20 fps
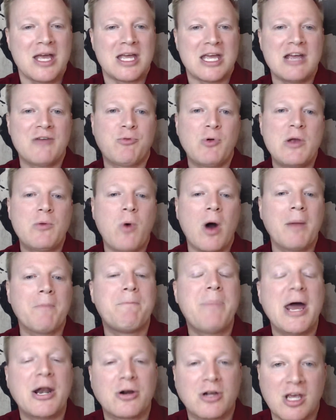If we want
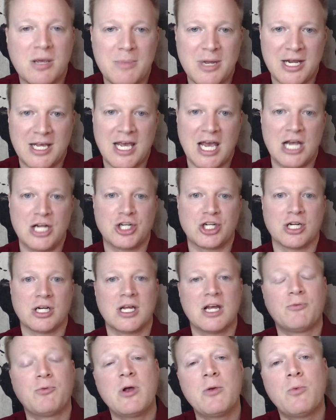better communication,
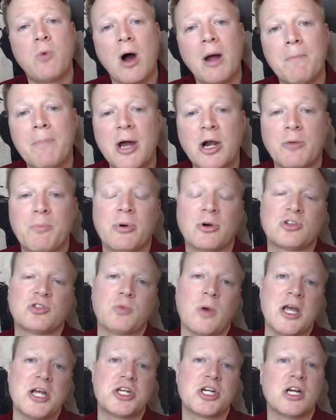if we want better
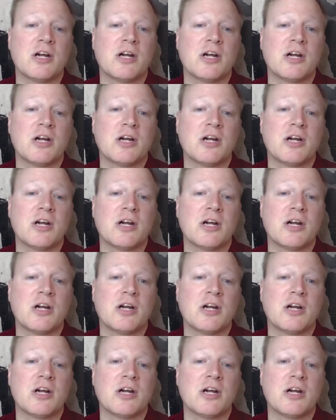persuasion,